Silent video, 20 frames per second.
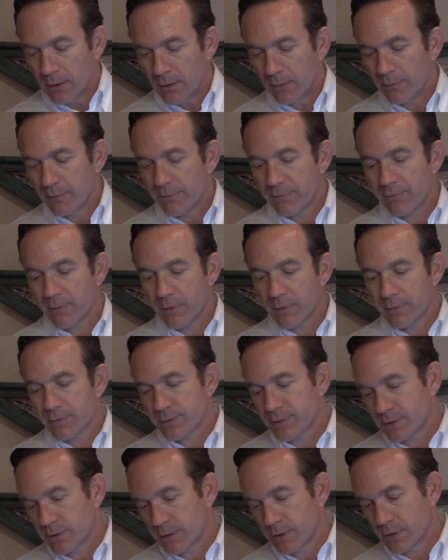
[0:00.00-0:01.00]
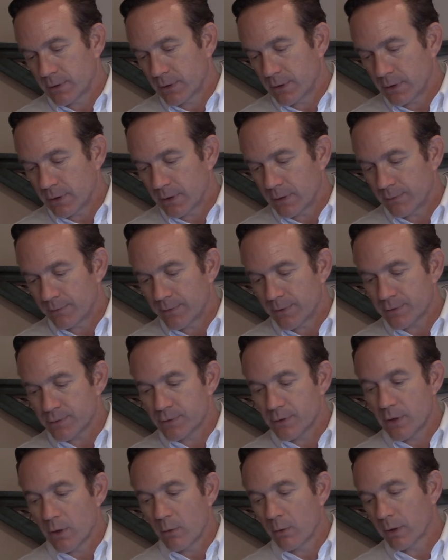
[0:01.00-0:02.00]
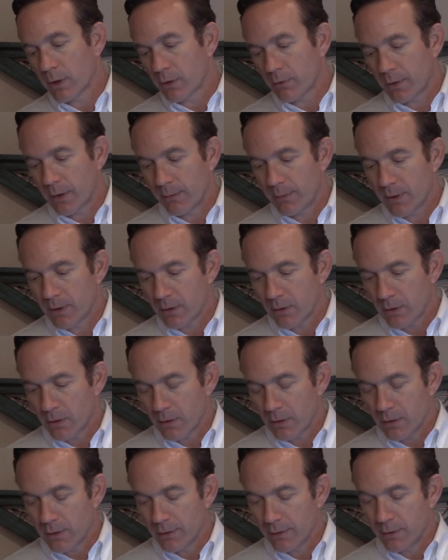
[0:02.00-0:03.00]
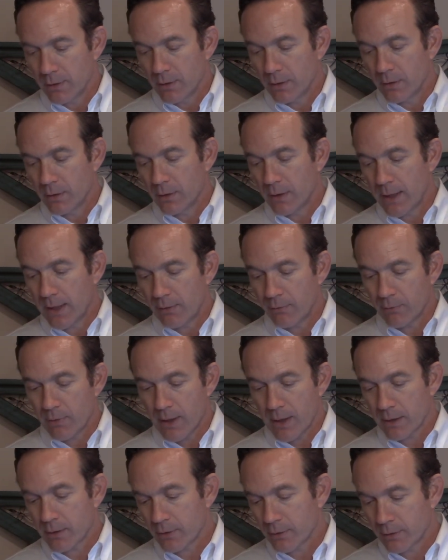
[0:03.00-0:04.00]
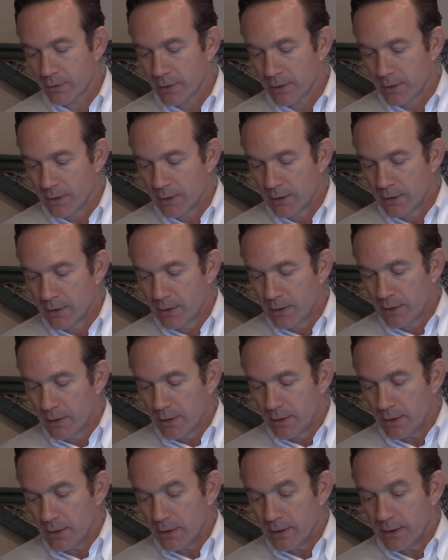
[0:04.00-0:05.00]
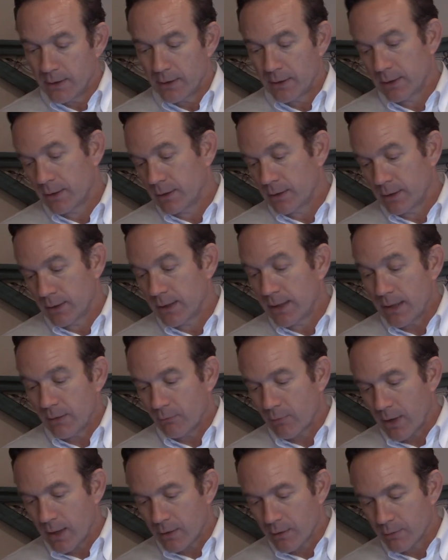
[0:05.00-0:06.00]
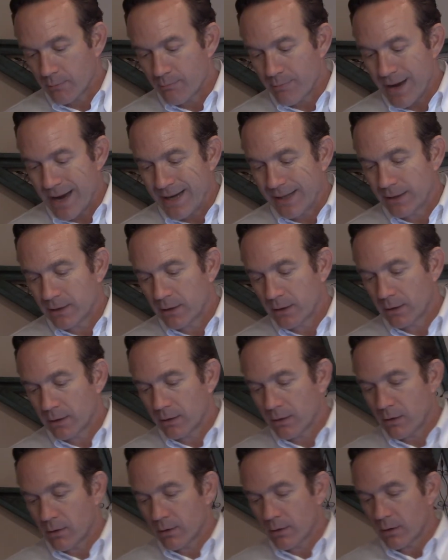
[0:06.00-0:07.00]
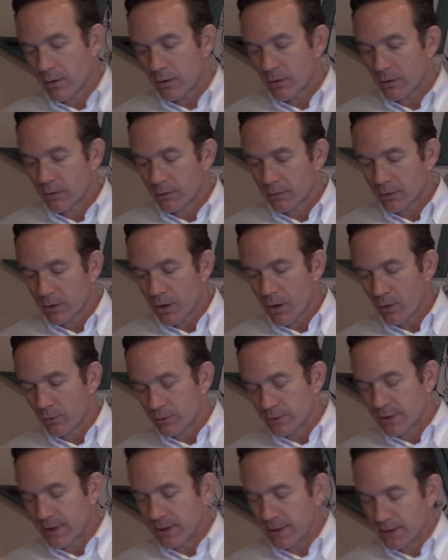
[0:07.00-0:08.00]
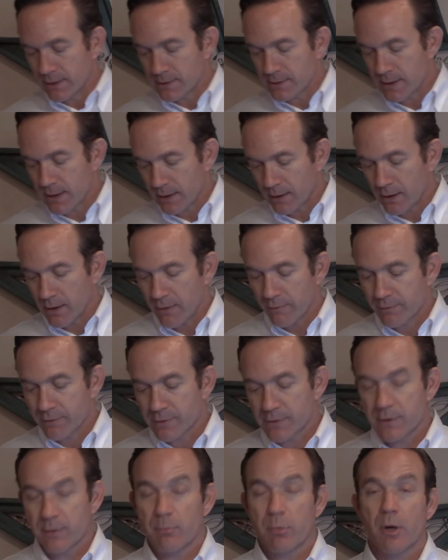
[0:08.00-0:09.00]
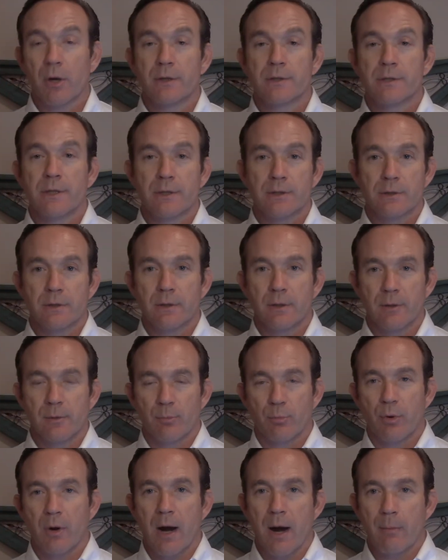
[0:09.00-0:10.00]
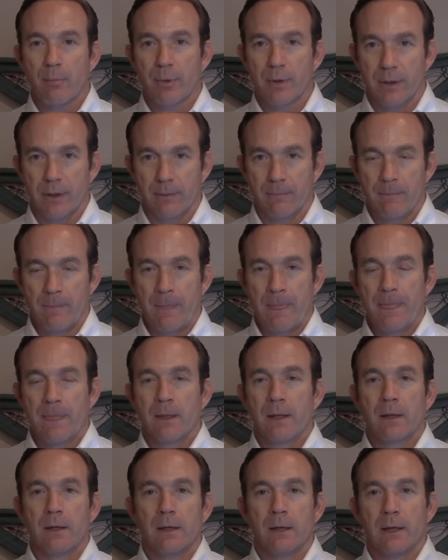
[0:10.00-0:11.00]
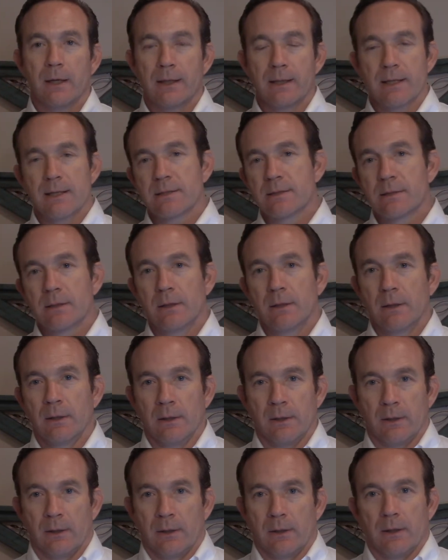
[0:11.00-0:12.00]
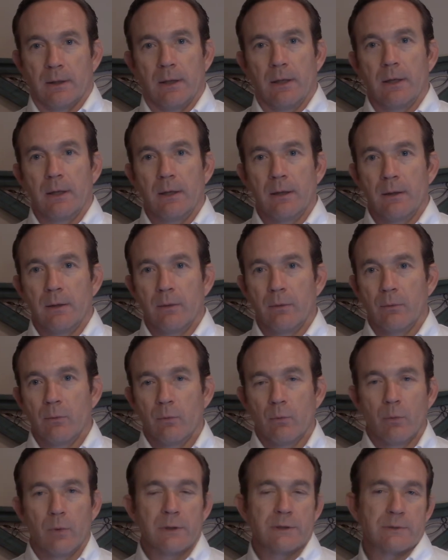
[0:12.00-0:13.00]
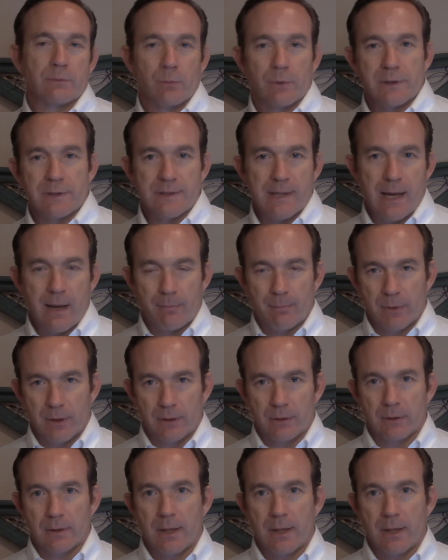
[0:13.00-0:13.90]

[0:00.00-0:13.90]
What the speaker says: First, there's no agreement on a record in a record binding on all co-tenants that governs the partition of the property. And I guess what does that mean?